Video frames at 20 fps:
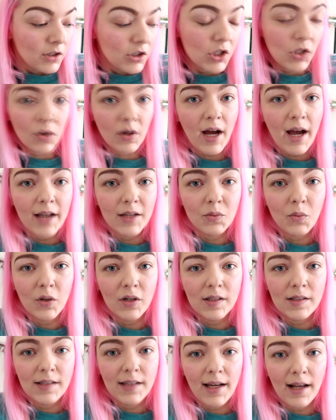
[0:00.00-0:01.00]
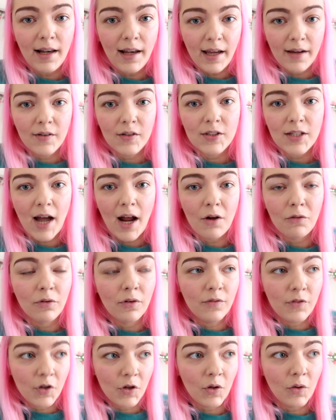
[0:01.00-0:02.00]
Do you guys want to see a lifestyle
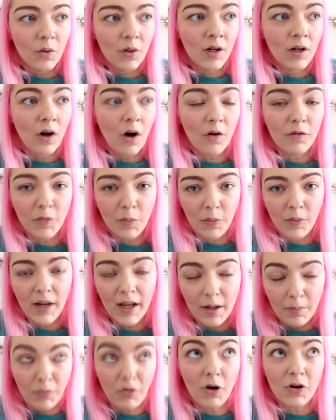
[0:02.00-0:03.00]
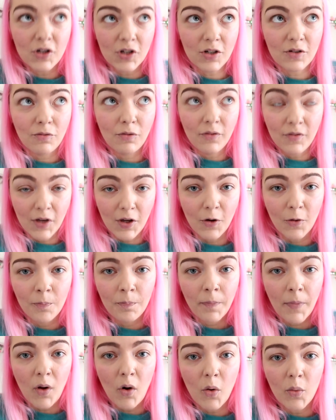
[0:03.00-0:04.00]
review of a like product
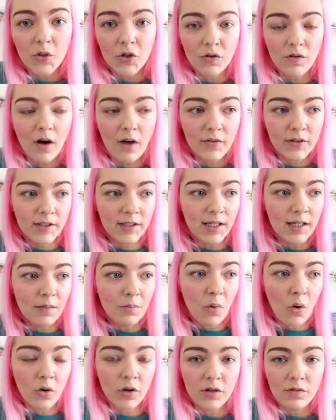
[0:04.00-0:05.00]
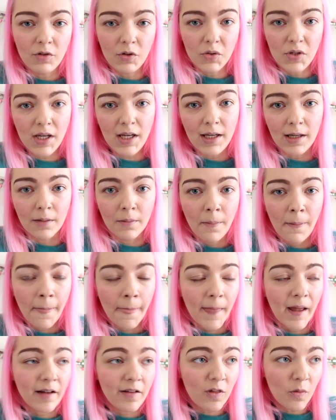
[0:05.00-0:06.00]
review, or would you rather see a morning routine?
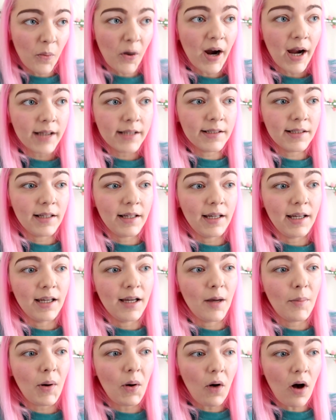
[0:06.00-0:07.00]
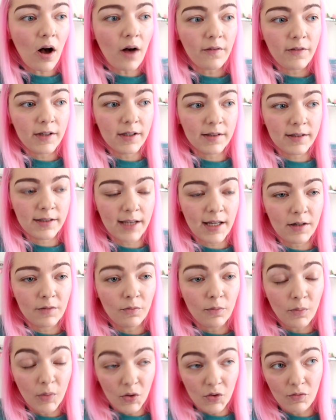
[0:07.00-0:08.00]
And surprisingly, about half of you said
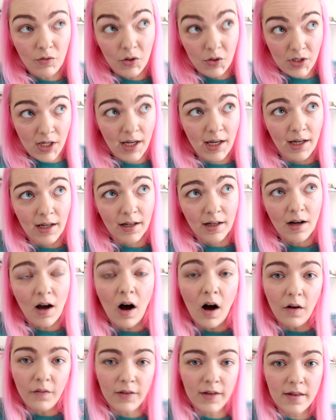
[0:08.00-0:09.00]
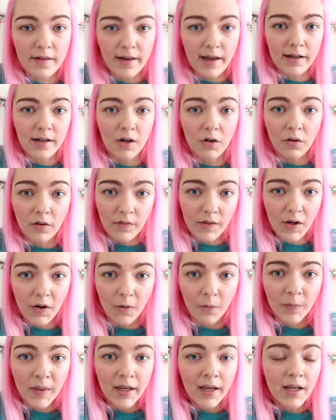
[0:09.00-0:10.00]
routine and half of you said a
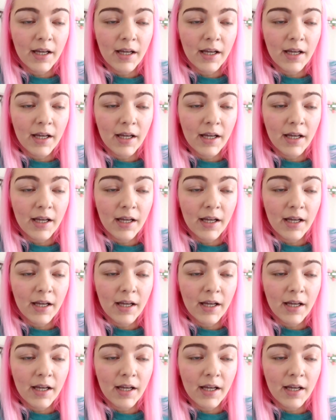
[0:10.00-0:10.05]
review.